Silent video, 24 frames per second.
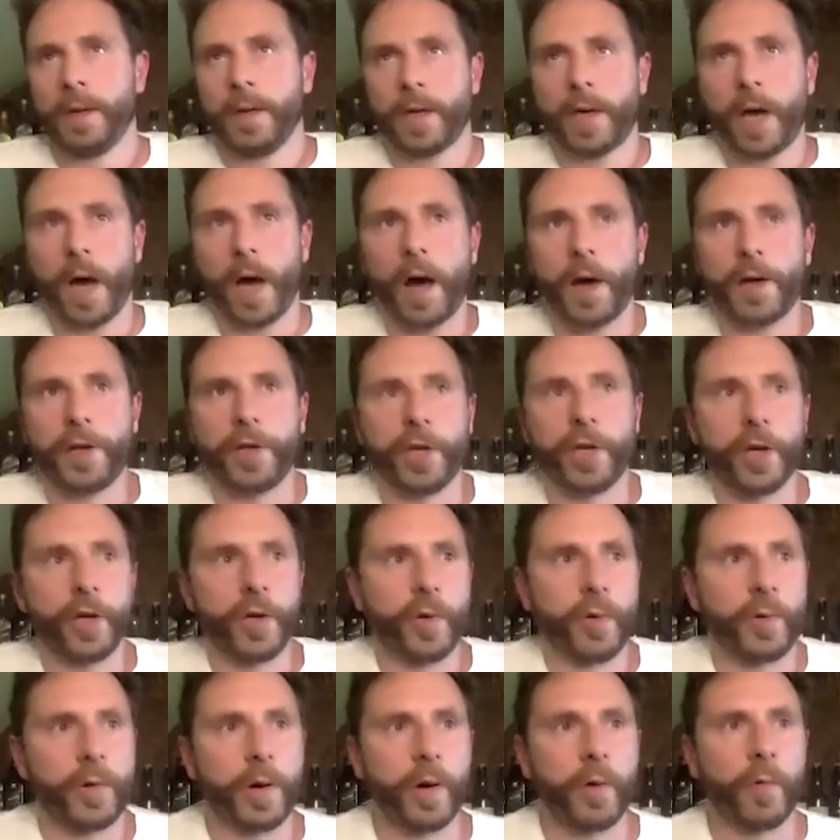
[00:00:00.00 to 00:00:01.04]

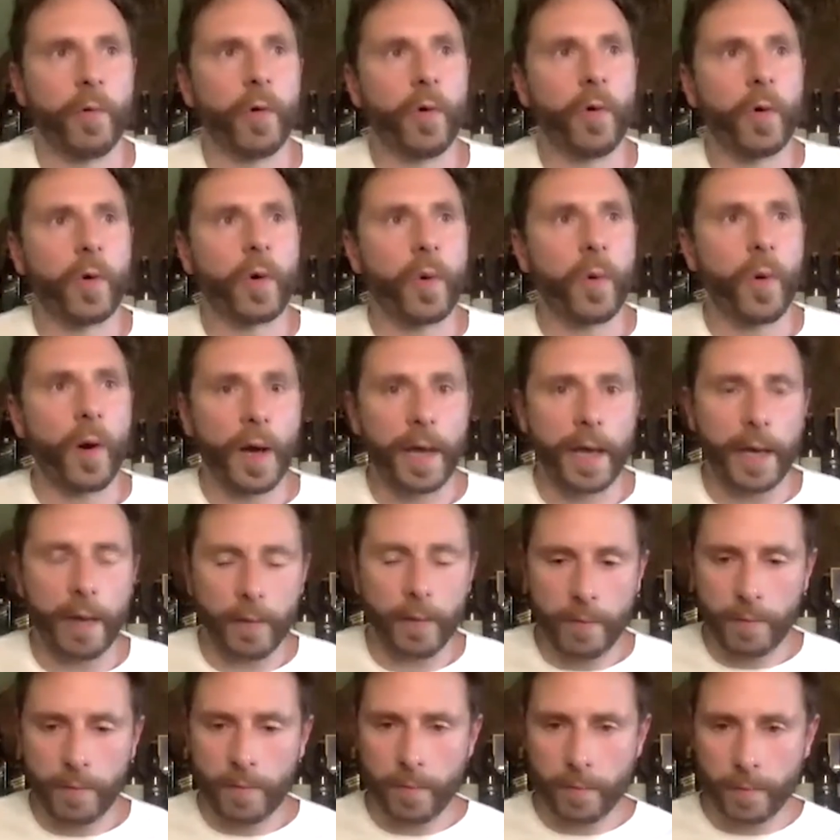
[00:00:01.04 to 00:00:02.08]
Cardew are all quite,
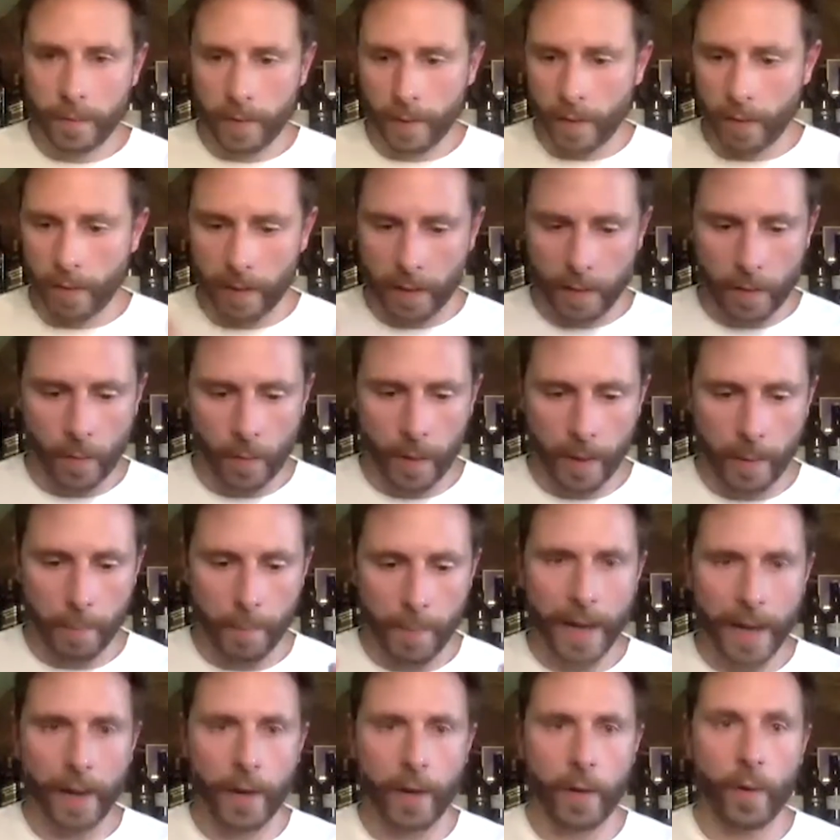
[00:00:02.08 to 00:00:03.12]
you know, they're quite
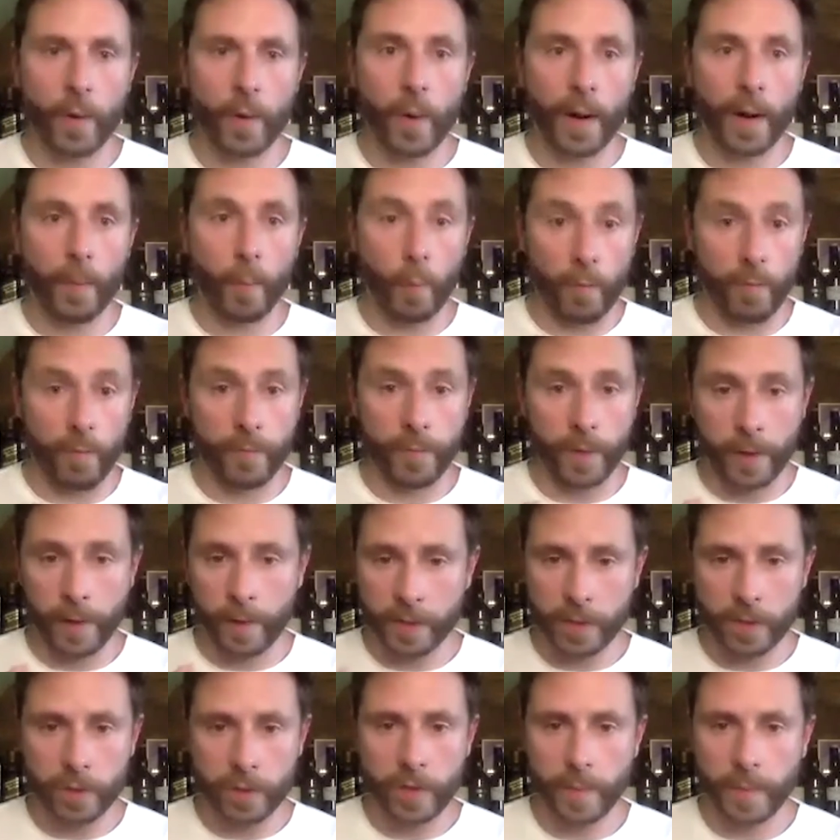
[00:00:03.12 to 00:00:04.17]
mellow, quite, you know,
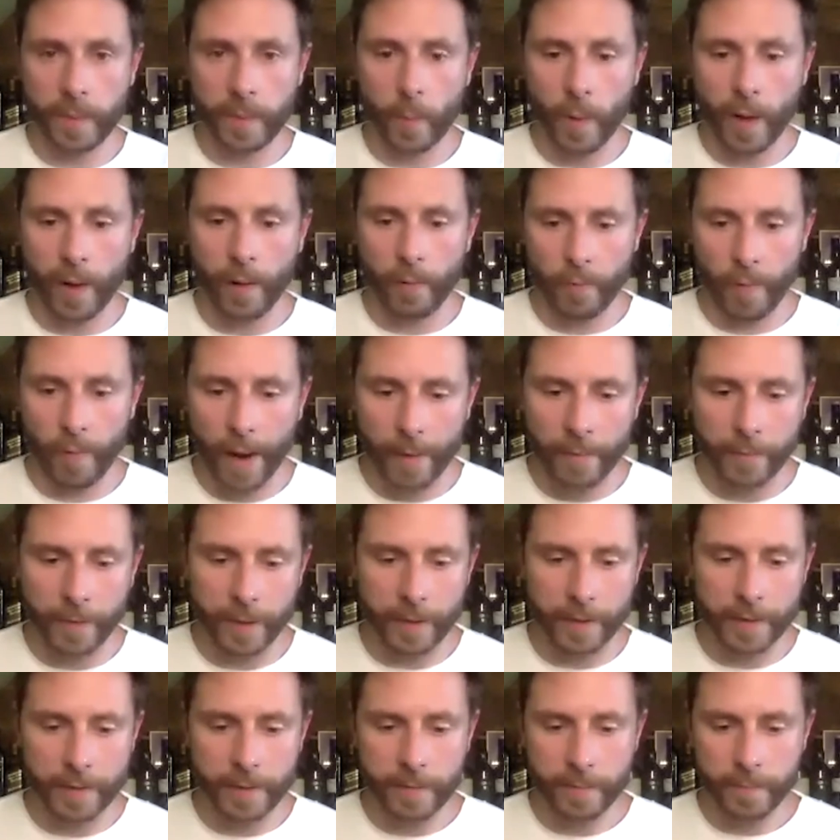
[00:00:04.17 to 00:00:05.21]
extremely
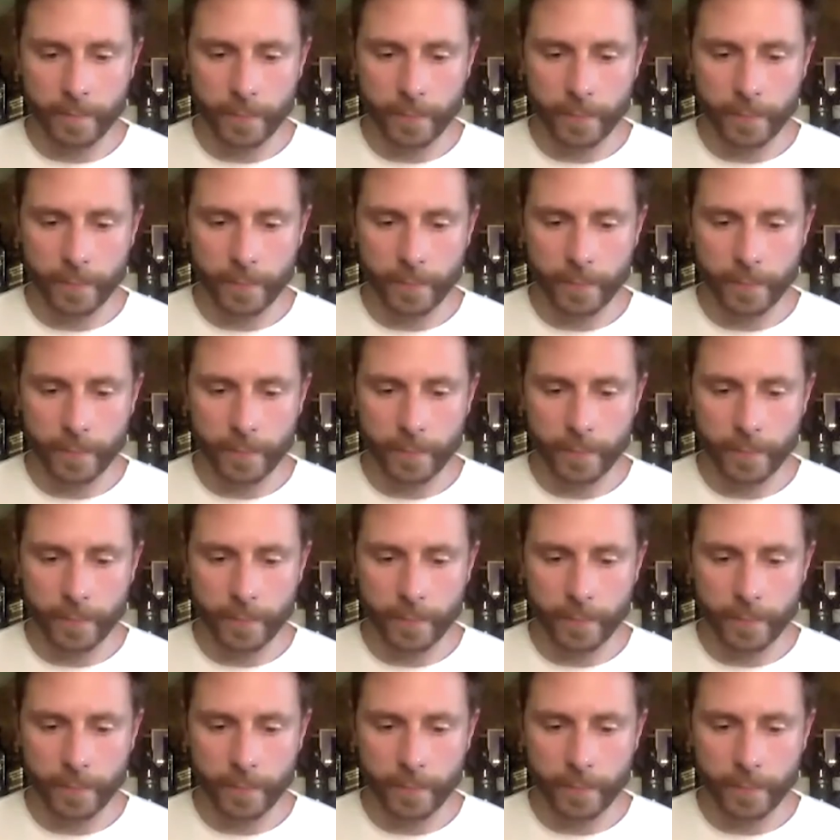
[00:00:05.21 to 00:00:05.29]
well-rounded,